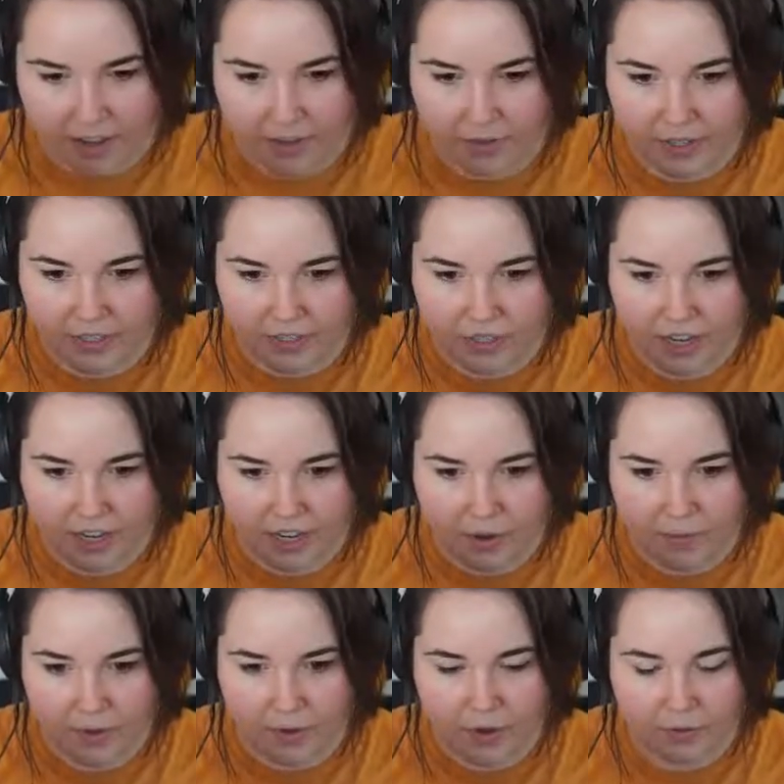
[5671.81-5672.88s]
we can check
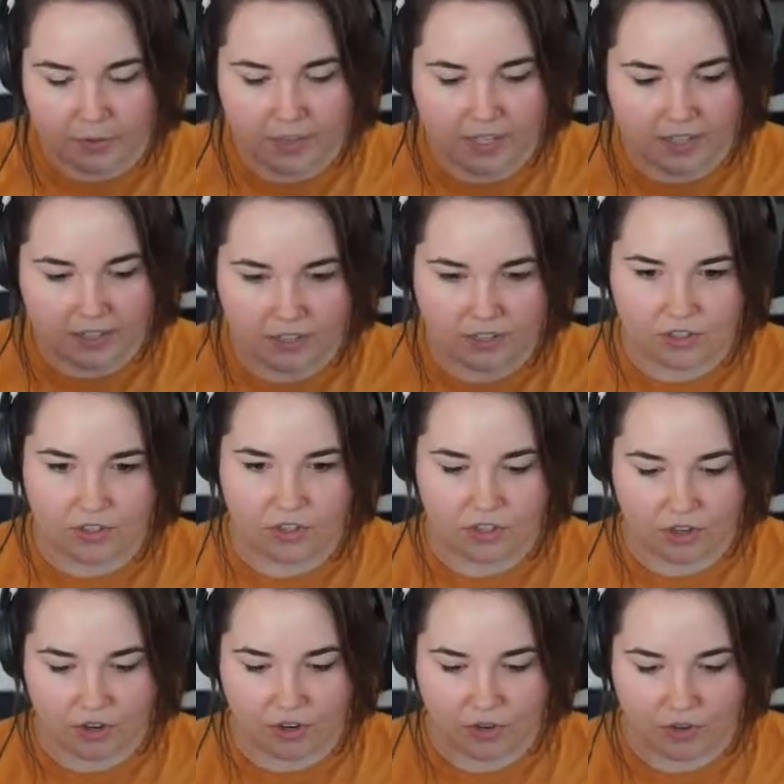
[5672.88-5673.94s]
out my website to
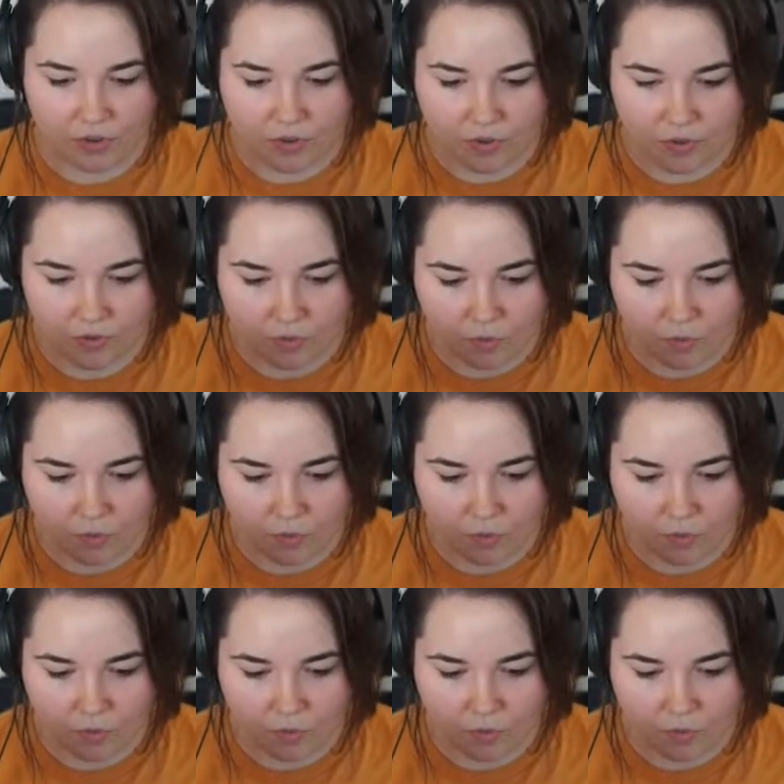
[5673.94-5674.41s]
show